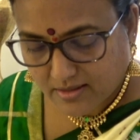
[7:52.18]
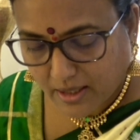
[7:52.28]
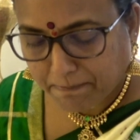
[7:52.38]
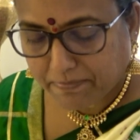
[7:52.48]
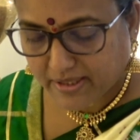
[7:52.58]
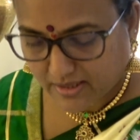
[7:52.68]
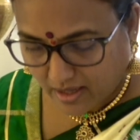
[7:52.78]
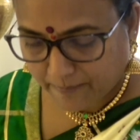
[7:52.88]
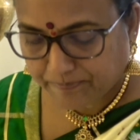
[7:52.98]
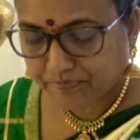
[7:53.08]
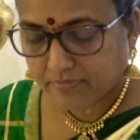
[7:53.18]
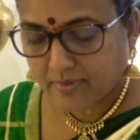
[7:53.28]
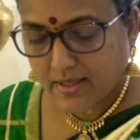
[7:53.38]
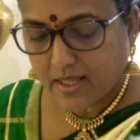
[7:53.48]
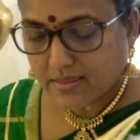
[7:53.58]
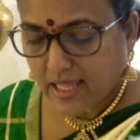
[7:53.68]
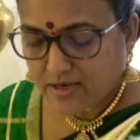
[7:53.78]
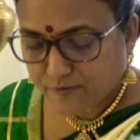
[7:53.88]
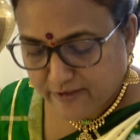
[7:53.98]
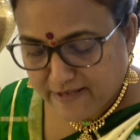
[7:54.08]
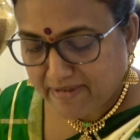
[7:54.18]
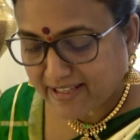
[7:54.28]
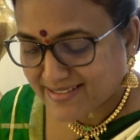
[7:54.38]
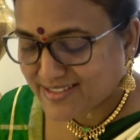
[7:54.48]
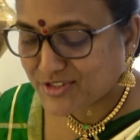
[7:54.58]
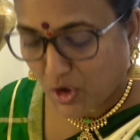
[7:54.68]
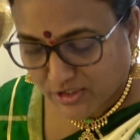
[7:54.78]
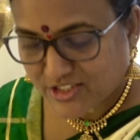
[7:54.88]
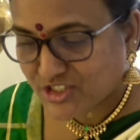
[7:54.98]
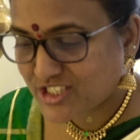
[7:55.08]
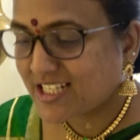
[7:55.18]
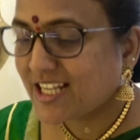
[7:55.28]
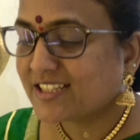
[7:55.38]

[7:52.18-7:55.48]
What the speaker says: Kaprada. That female is knowledge,